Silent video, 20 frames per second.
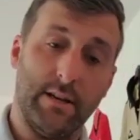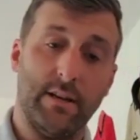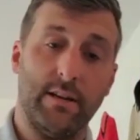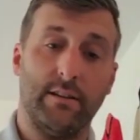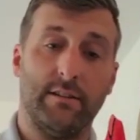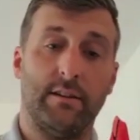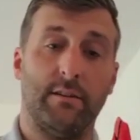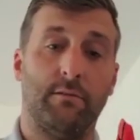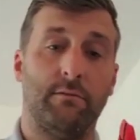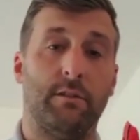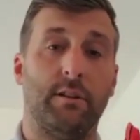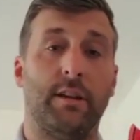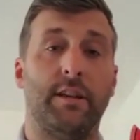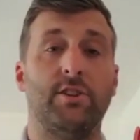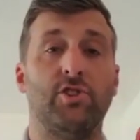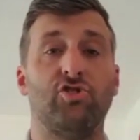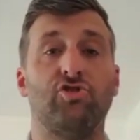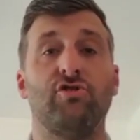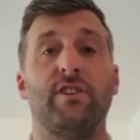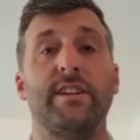So I'm going to get
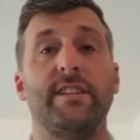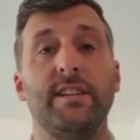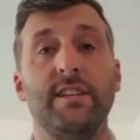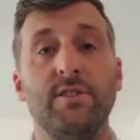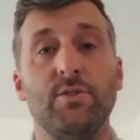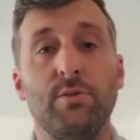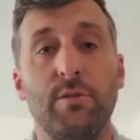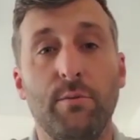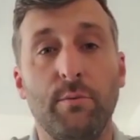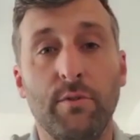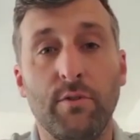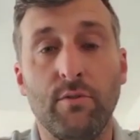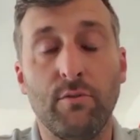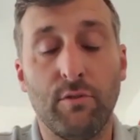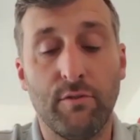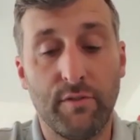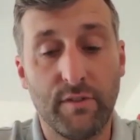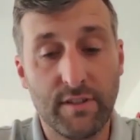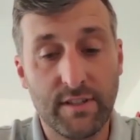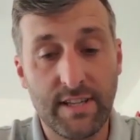straight into it with the
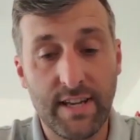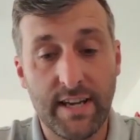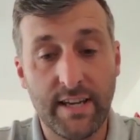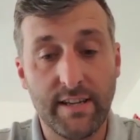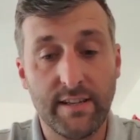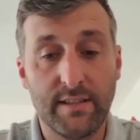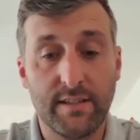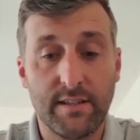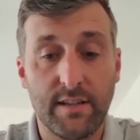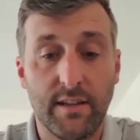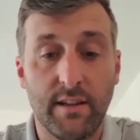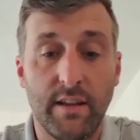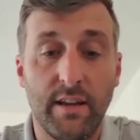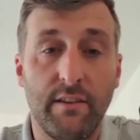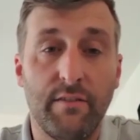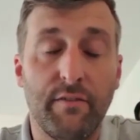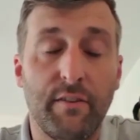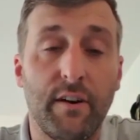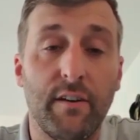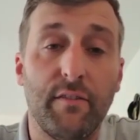Norfolk Stakes, the
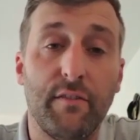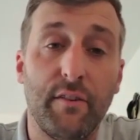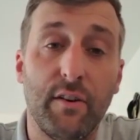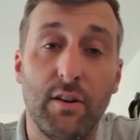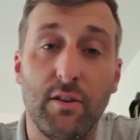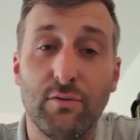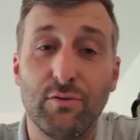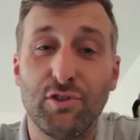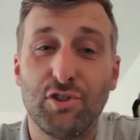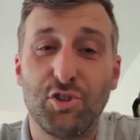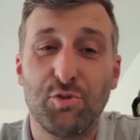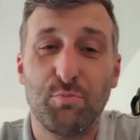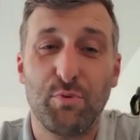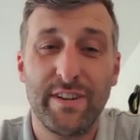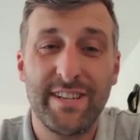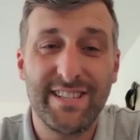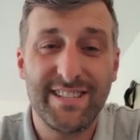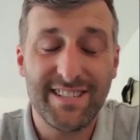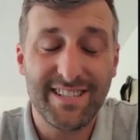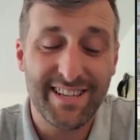five furlong
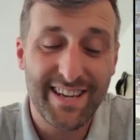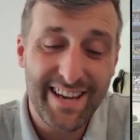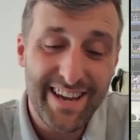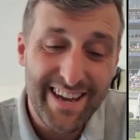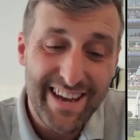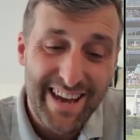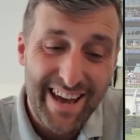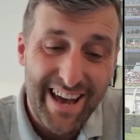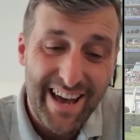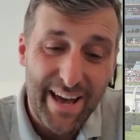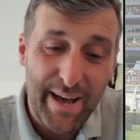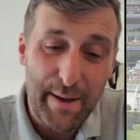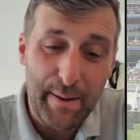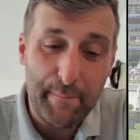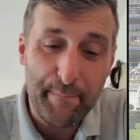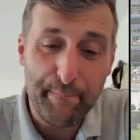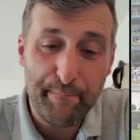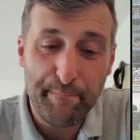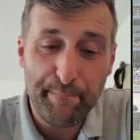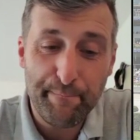sprint.
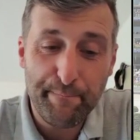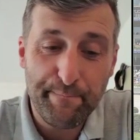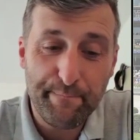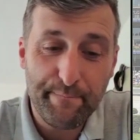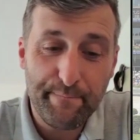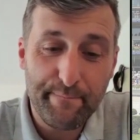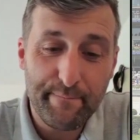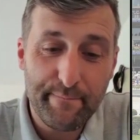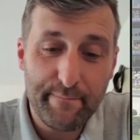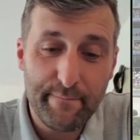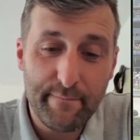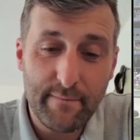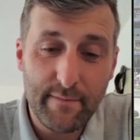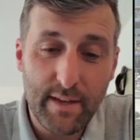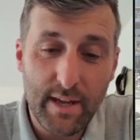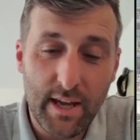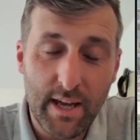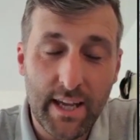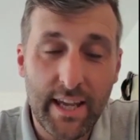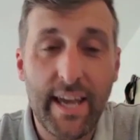Um,
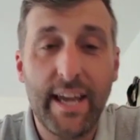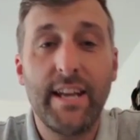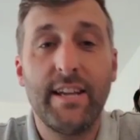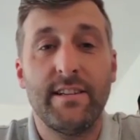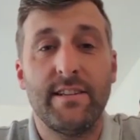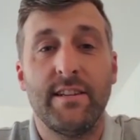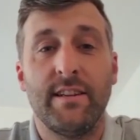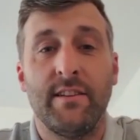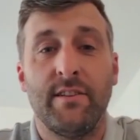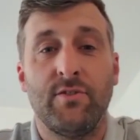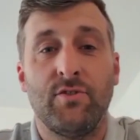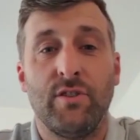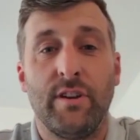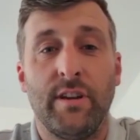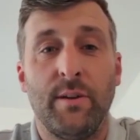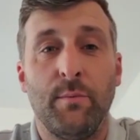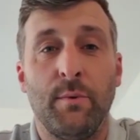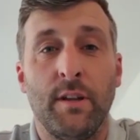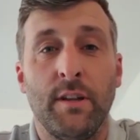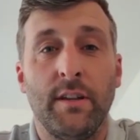again, it's another
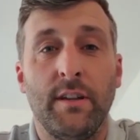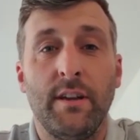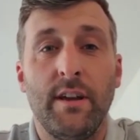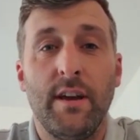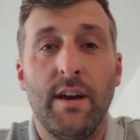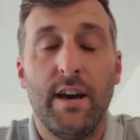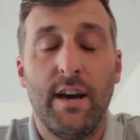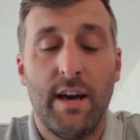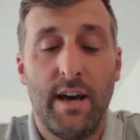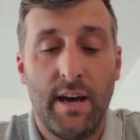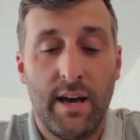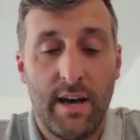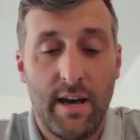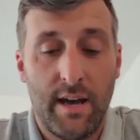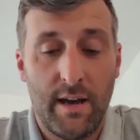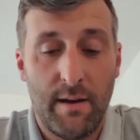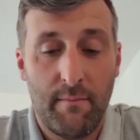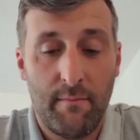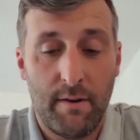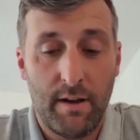tricky one.
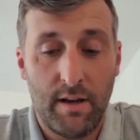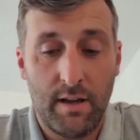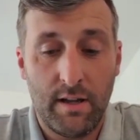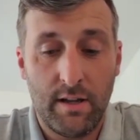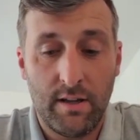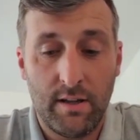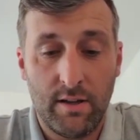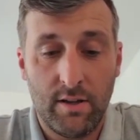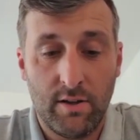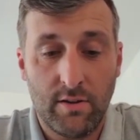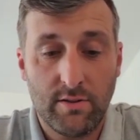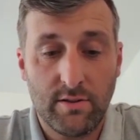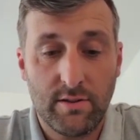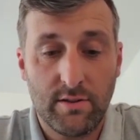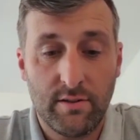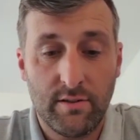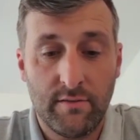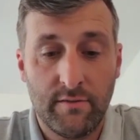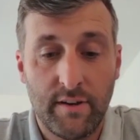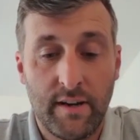Um, a lot
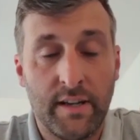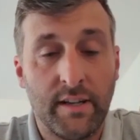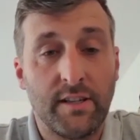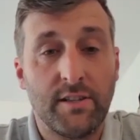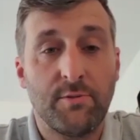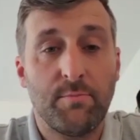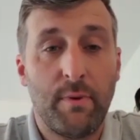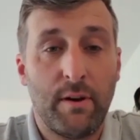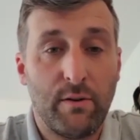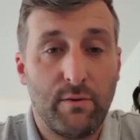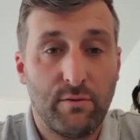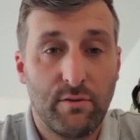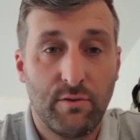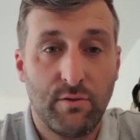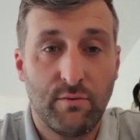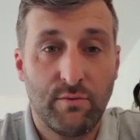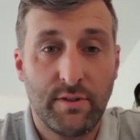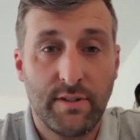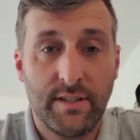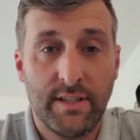of unexposed
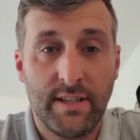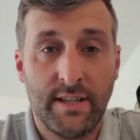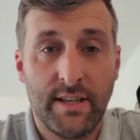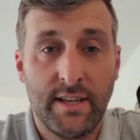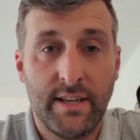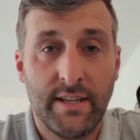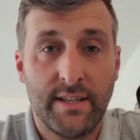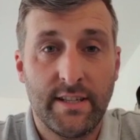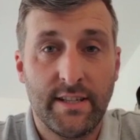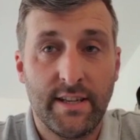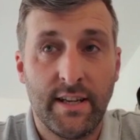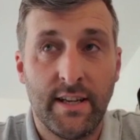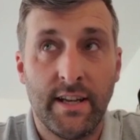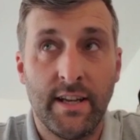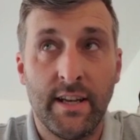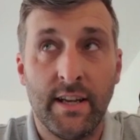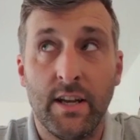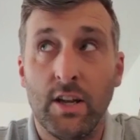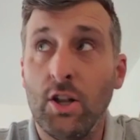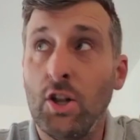horses in this, and
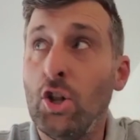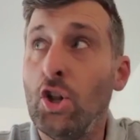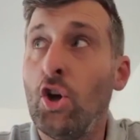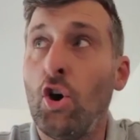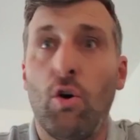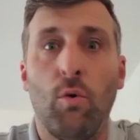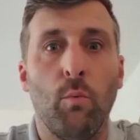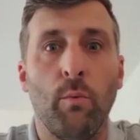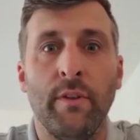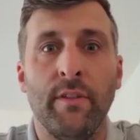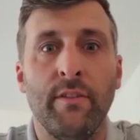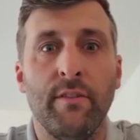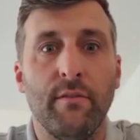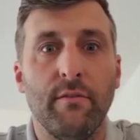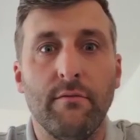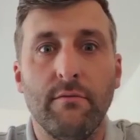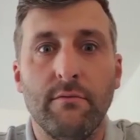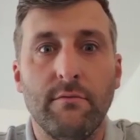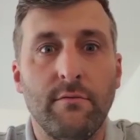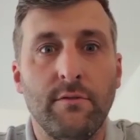then a lot with
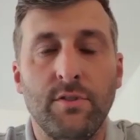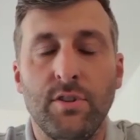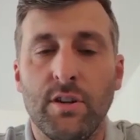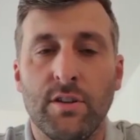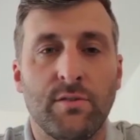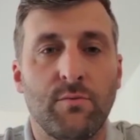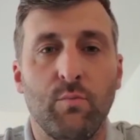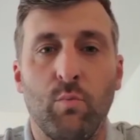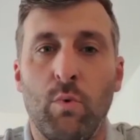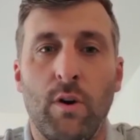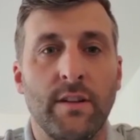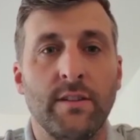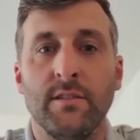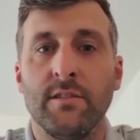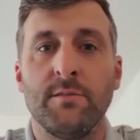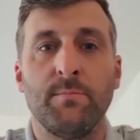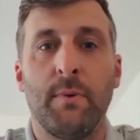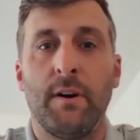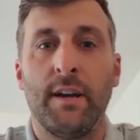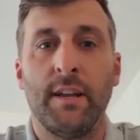just
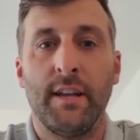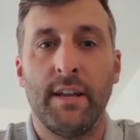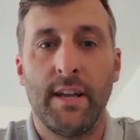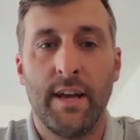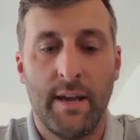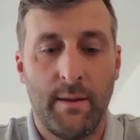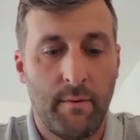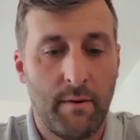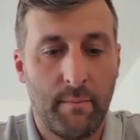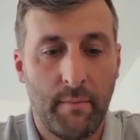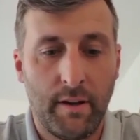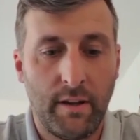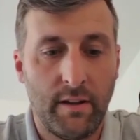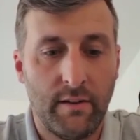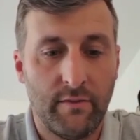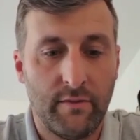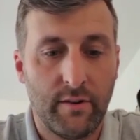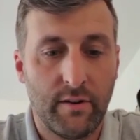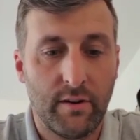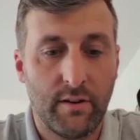ones by their name. I mean,
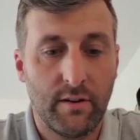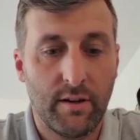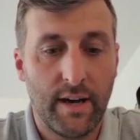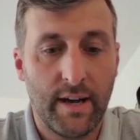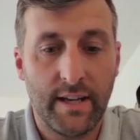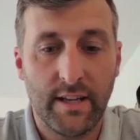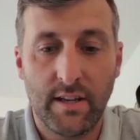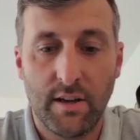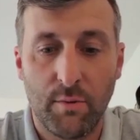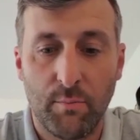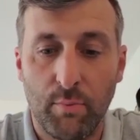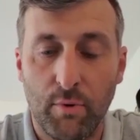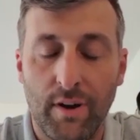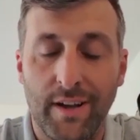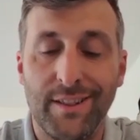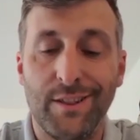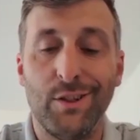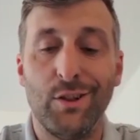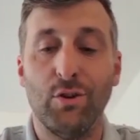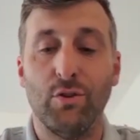you've got Aidan
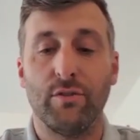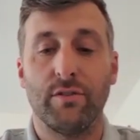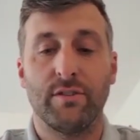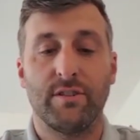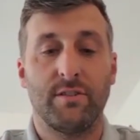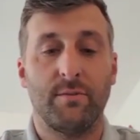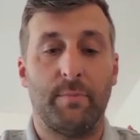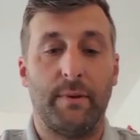O'Brien looks to